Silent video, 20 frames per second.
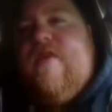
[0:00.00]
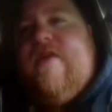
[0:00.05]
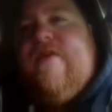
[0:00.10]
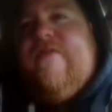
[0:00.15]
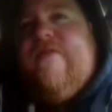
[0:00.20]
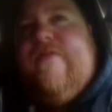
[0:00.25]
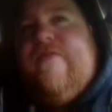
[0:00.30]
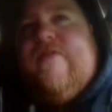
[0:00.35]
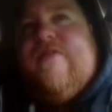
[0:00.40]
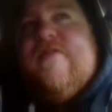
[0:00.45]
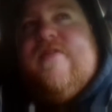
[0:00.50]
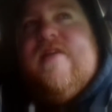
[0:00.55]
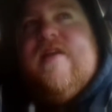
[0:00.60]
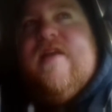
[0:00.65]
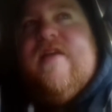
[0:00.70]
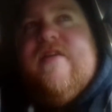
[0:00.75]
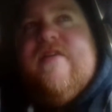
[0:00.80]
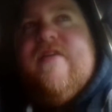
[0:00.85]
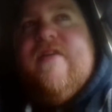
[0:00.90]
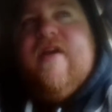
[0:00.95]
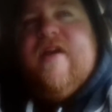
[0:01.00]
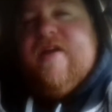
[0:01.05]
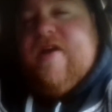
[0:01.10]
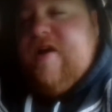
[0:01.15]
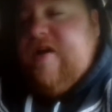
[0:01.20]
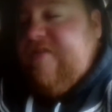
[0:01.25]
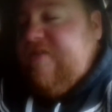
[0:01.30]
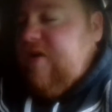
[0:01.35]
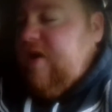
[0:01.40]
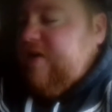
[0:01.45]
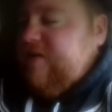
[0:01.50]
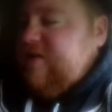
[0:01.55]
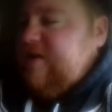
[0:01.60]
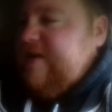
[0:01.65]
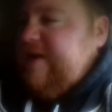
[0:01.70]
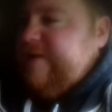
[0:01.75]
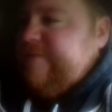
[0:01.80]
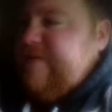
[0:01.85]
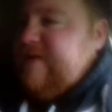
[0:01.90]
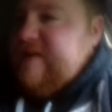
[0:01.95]
uh, and I've got a
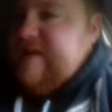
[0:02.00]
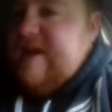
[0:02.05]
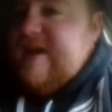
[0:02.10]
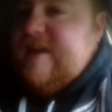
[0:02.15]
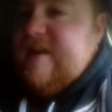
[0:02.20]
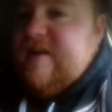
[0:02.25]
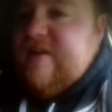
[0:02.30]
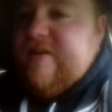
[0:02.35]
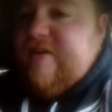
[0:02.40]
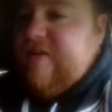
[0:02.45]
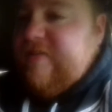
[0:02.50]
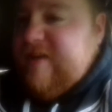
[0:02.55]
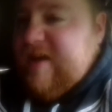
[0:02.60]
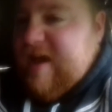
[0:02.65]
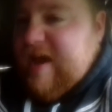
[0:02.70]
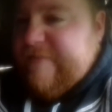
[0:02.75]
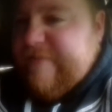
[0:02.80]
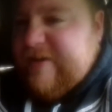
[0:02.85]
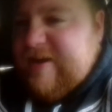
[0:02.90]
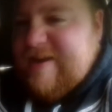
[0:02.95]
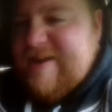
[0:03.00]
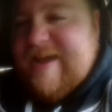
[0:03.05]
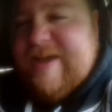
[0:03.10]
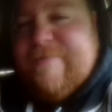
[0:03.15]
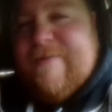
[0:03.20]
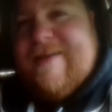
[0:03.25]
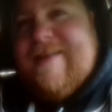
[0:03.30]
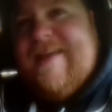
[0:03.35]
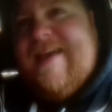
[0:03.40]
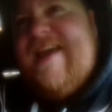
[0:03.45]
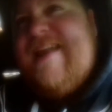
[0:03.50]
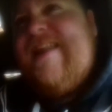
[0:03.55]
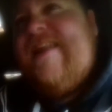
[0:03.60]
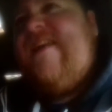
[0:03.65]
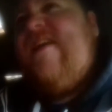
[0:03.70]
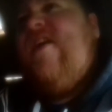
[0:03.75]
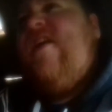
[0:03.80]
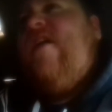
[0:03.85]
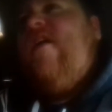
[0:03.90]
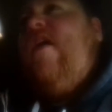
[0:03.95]
clip at the end. I'm gonna have a clip at the end
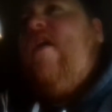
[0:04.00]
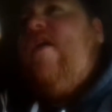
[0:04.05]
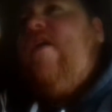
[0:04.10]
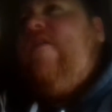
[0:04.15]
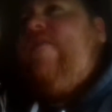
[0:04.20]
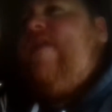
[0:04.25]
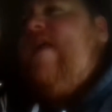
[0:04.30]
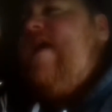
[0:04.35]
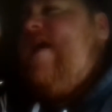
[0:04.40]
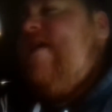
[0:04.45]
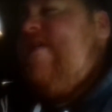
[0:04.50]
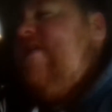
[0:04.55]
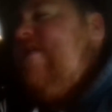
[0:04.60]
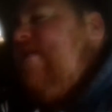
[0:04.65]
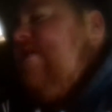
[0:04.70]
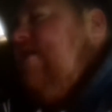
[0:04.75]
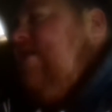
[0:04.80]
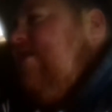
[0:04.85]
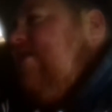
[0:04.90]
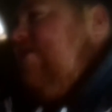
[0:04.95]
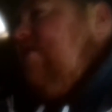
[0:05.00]
of this